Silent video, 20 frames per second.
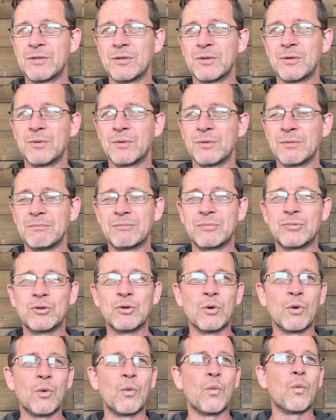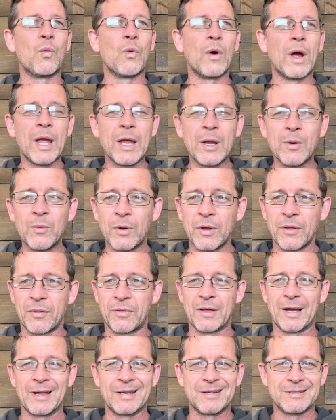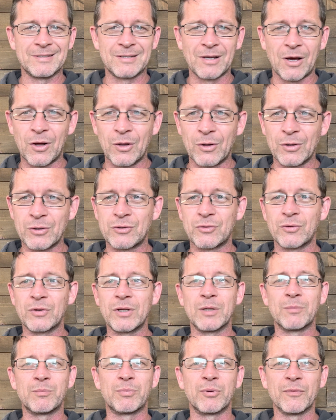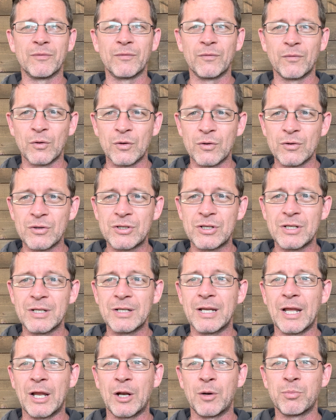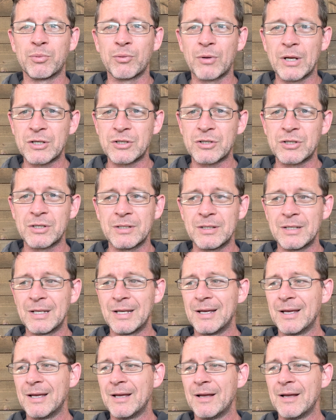to do away with idolatry and perversion and oppression.